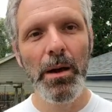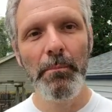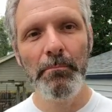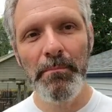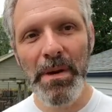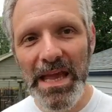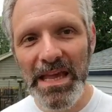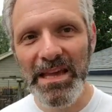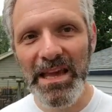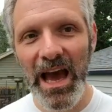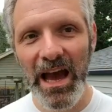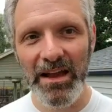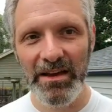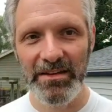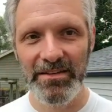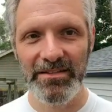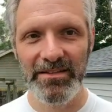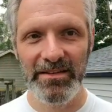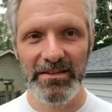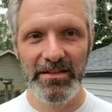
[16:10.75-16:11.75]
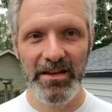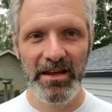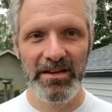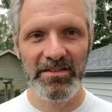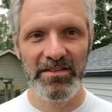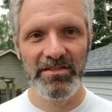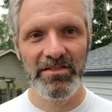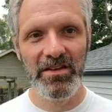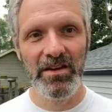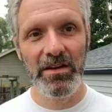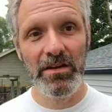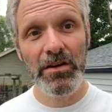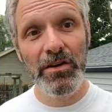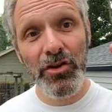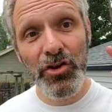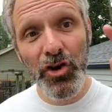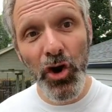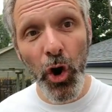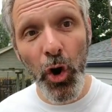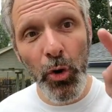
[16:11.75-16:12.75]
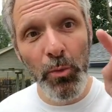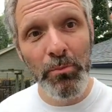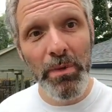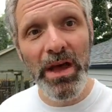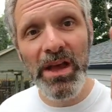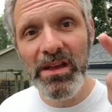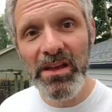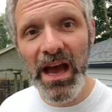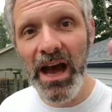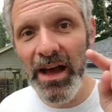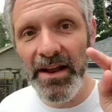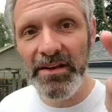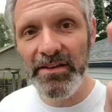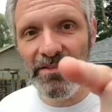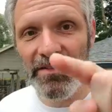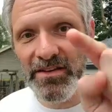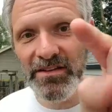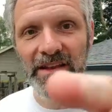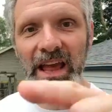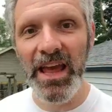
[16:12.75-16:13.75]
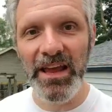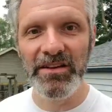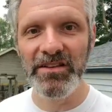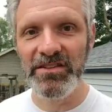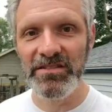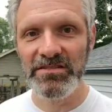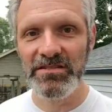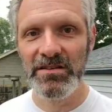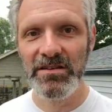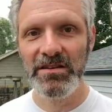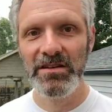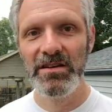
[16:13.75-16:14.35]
Make kindness contagious. Go make kindness contagious.